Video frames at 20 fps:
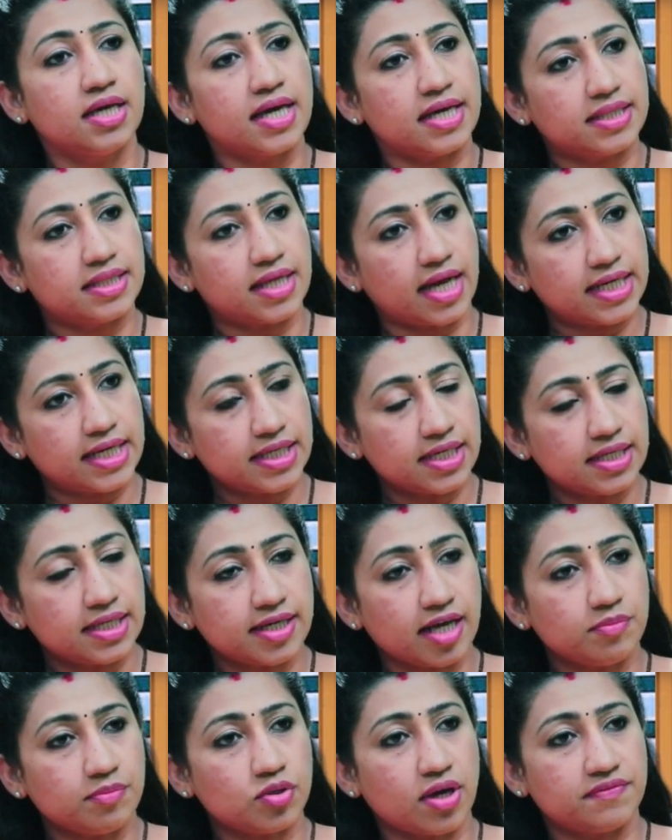the ideal time
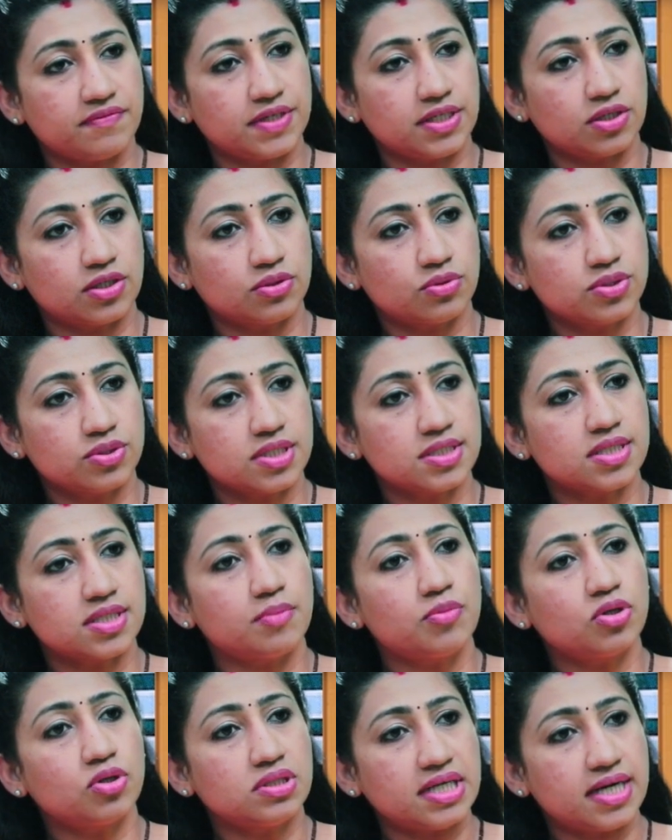to have intercourse is
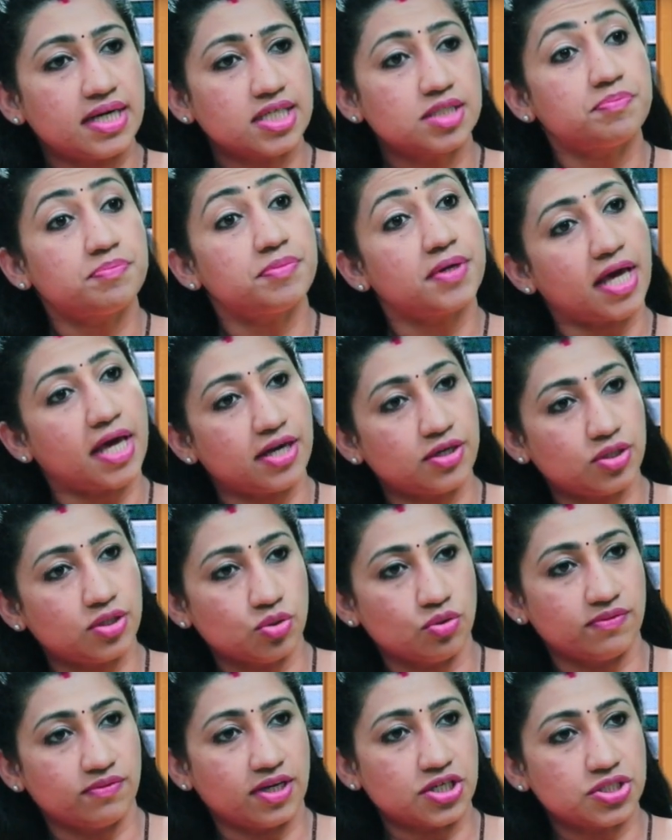about 3 days prior to
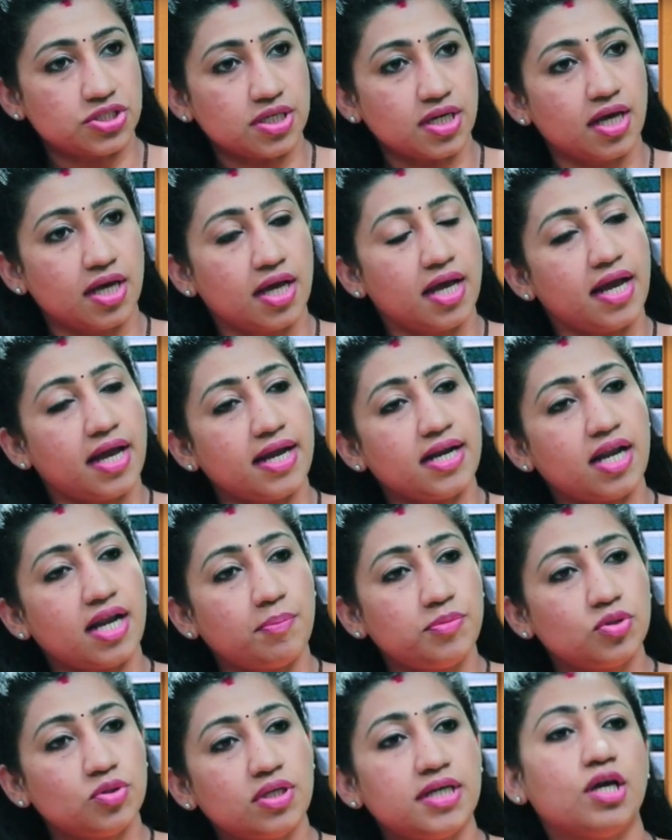ovulation and up to
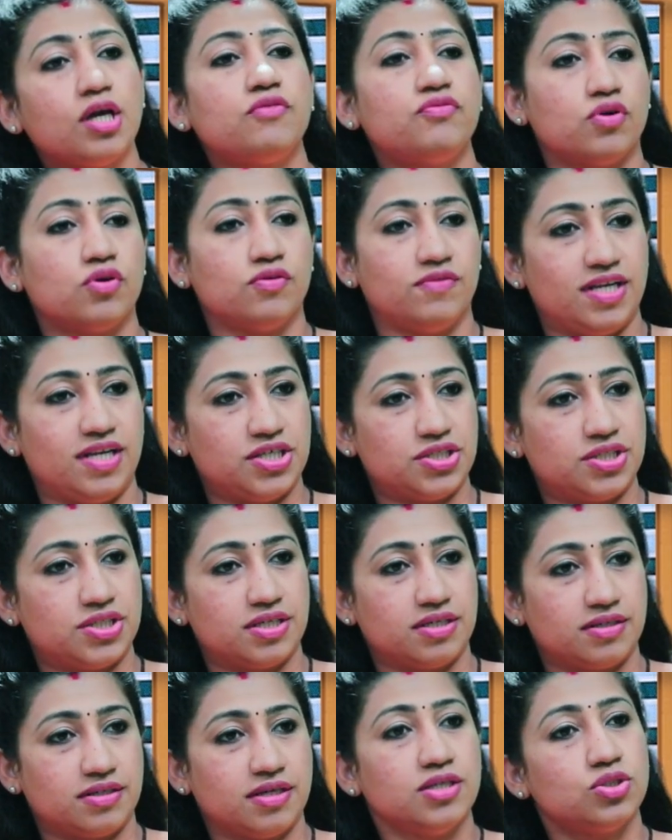the day of ovulation.
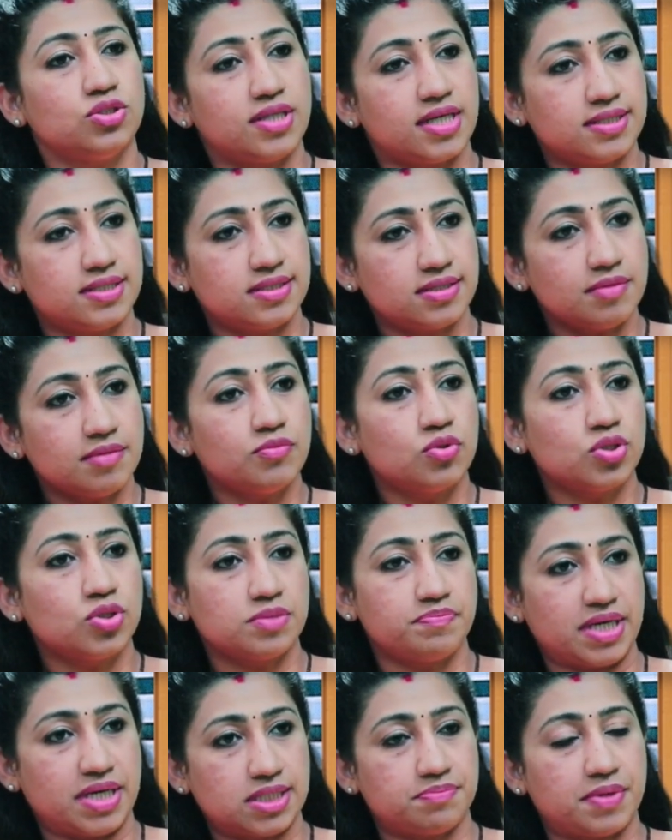So that's the most
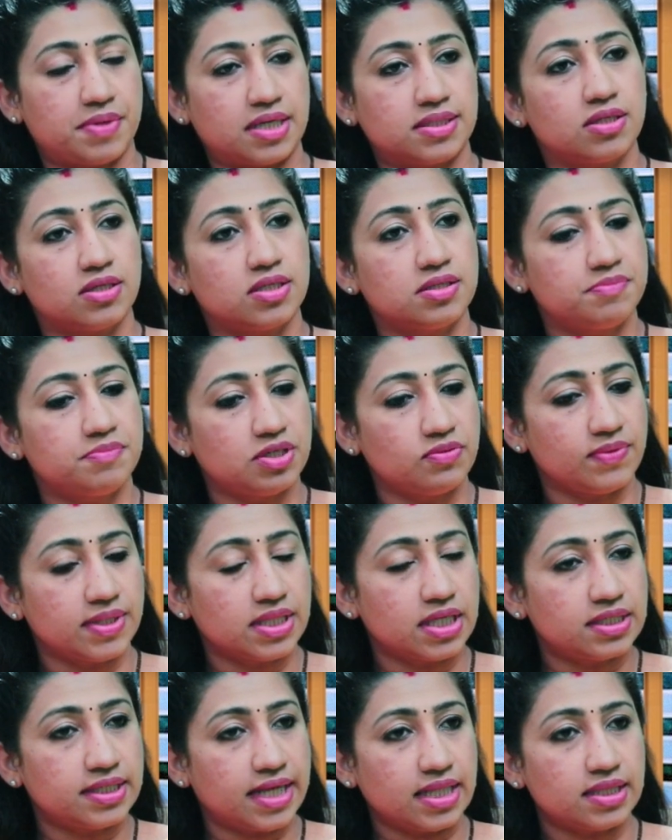best part, that is between the
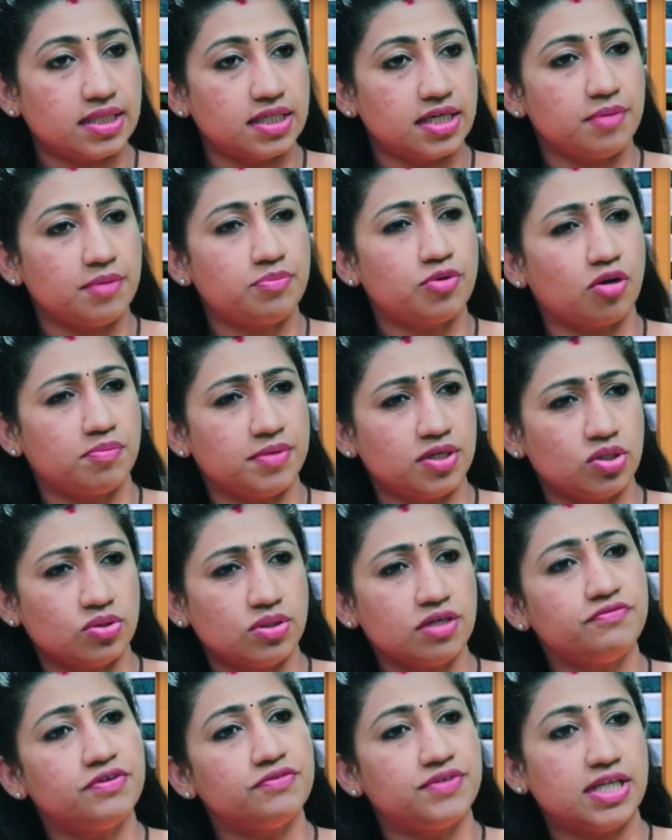10th day probably to the
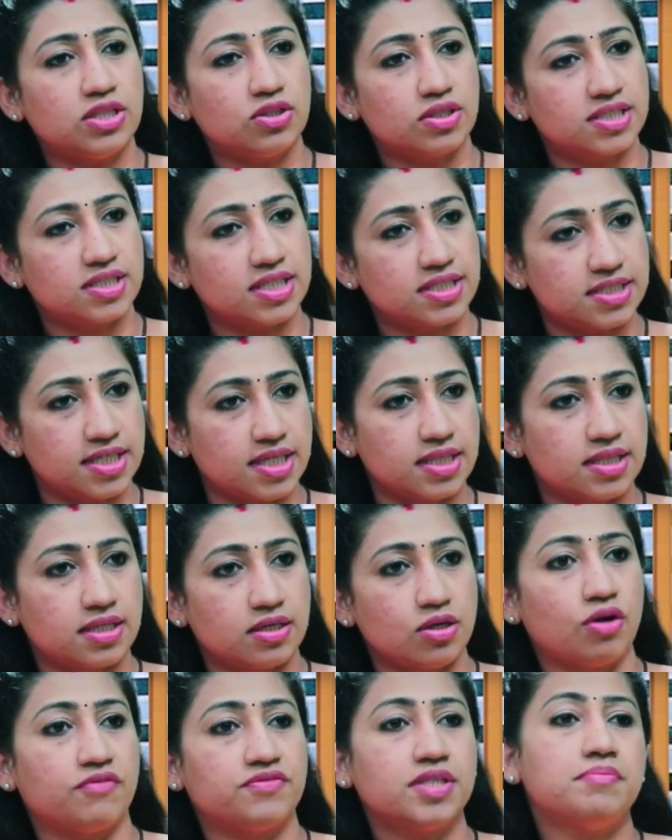15th or 16th day
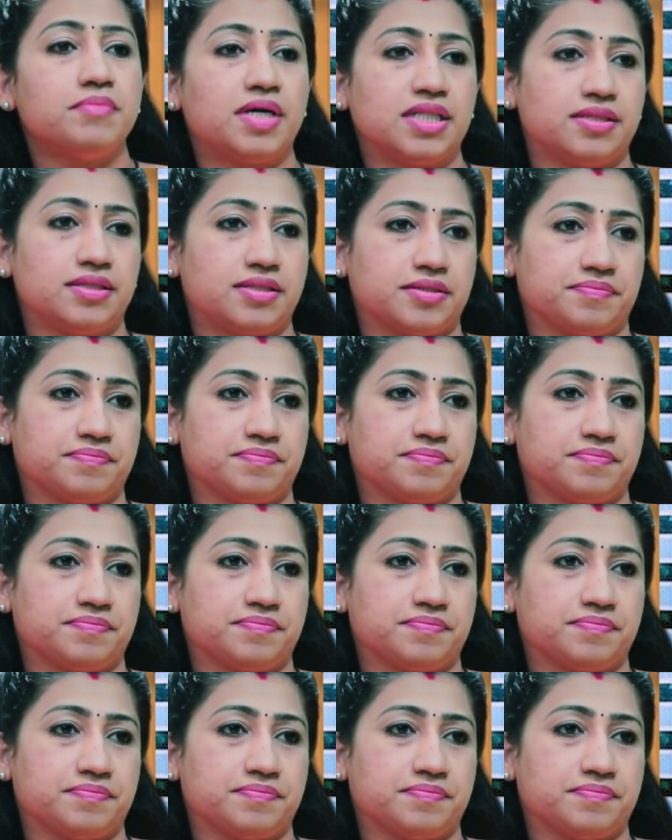of the month.